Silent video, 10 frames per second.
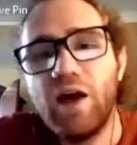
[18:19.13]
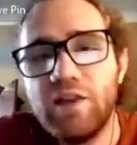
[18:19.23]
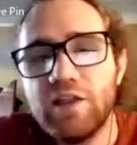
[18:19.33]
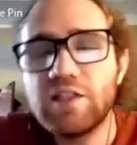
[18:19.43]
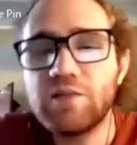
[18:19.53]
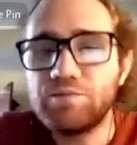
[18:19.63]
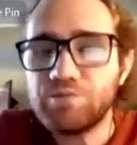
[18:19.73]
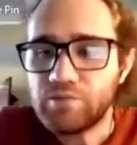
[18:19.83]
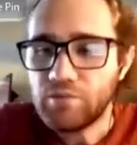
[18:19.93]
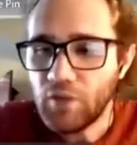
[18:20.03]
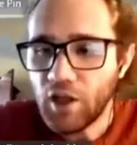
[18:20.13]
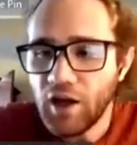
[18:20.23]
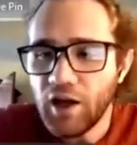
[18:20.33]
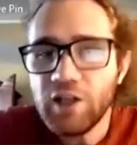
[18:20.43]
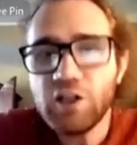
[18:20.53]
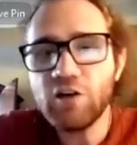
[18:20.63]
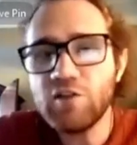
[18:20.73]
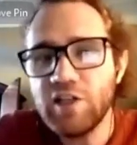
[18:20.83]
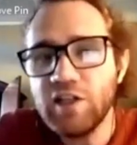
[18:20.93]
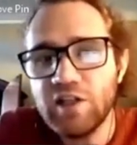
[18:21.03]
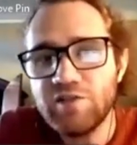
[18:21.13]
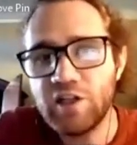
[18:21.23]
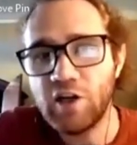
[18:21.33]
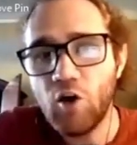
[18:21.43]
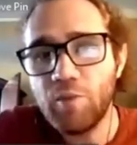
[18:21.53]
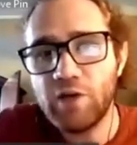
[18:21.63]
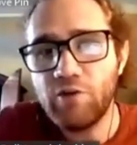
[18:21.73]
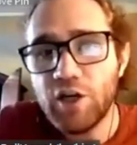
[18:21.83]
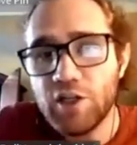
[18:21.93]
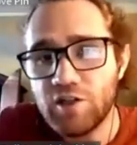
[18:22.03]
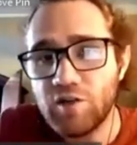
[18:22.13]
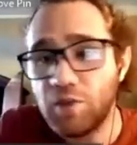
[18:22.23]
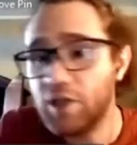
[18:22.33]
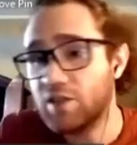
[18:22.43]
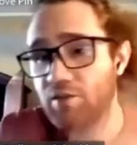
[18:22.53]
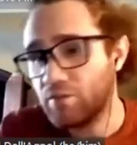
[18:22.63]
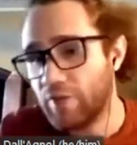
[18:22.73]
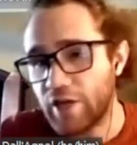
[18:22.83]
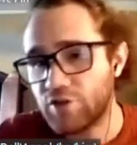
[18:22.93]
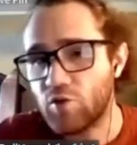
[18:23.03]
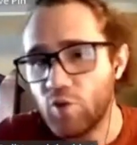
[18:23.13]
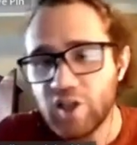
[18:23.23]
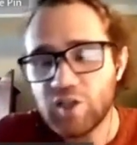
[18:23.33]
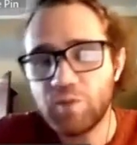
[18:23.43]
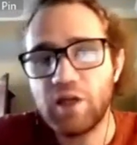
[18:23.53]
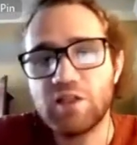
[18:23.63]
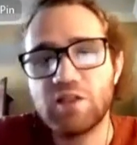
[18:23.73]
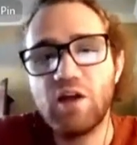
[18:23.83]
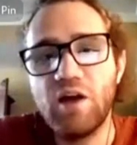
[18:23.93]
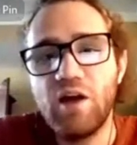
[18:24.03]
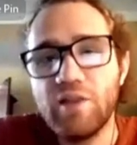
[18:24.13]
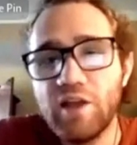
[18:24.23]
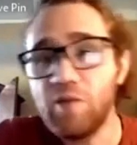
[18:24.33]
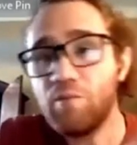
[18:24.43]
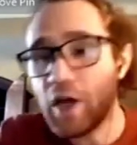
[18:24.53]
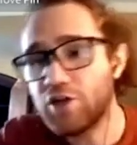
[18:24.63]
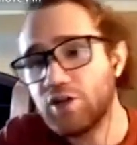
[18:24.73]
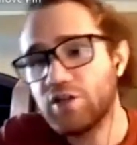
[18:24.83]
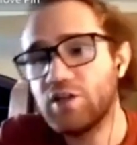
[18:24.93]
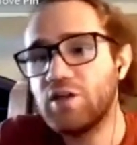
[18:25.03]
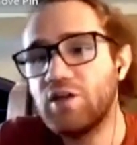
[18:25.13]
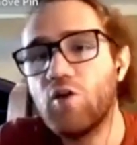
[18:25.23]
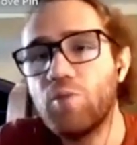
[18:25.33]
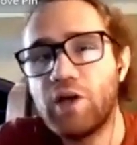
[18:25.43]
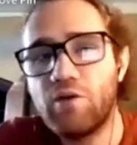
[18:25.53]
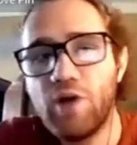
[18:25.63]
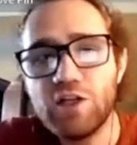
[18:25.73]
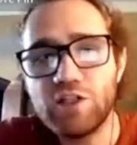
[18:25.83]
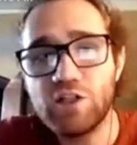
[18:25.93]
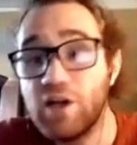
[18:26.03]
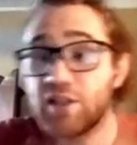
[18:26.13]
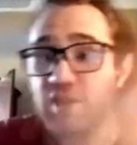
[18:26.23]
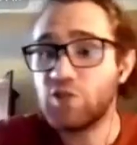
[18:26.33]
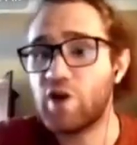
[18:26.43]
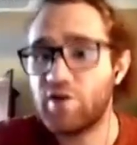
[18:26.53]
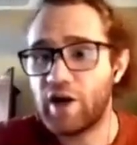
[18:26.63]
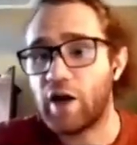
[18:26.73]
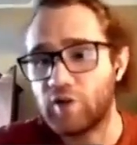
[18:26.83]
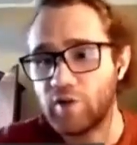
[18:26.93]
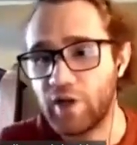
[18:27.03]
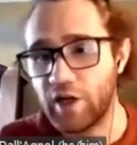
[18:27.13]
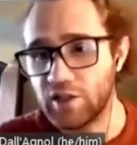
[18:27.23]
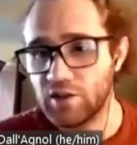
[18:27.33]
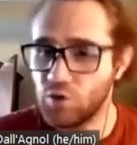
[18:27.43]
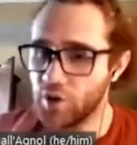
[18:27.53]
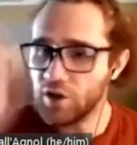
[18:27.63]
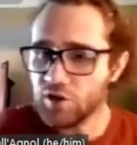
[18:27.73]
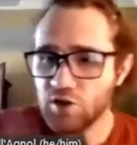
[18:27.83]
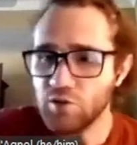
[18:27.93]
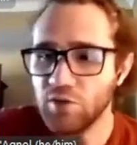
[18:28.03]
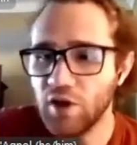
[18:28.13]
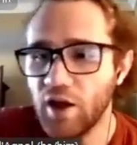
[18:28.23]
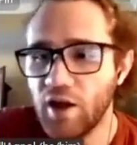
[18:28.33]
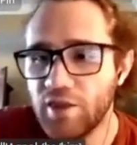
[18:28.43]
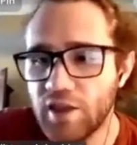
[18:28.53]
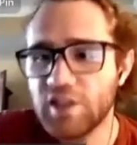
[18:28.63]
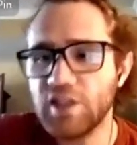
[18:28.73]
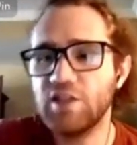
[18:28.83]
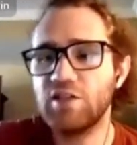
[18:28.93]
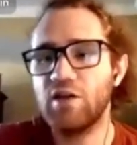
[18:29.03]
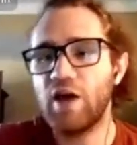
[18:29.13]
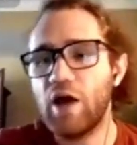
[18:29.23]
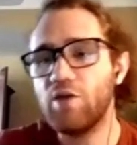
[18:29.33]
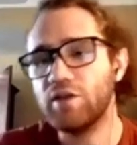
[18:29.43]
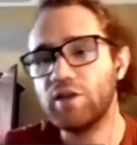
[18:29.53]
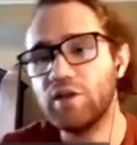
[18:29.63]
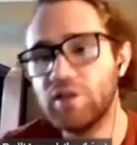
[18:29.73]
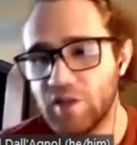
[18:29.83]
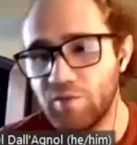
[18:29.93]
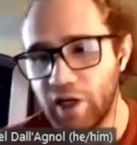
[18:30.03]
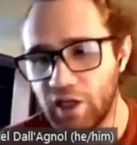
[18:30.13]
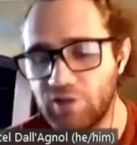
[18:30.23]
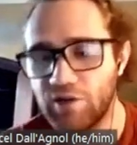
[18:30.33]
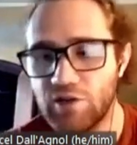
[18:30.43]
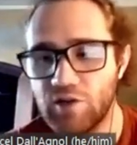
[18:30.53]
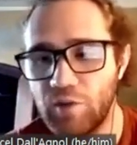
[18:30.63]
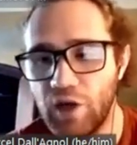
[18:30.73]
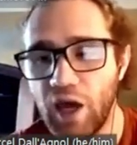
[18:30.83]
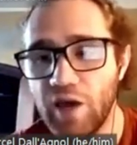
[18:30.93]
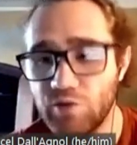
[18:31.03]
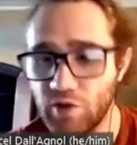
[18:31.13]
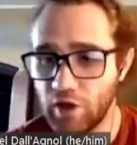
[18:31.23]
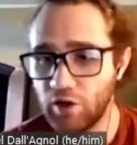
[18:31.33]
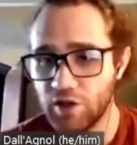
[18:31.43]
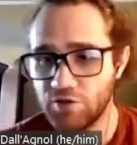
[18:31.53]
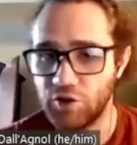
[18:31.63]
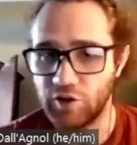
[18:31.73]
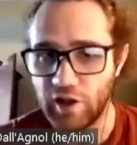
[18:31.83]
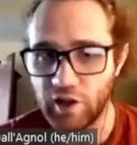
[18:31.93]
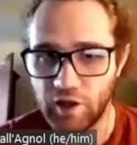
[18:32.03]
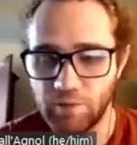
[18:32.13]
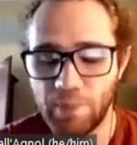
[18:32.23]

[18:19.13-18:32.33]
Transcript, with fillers: and this uh, internal state lives in an opening register plus some extra workspace. Then it measures the opening register and sends whatever outcome that is. So we can assume this is how the sum binding adversary behaves without loss of generality.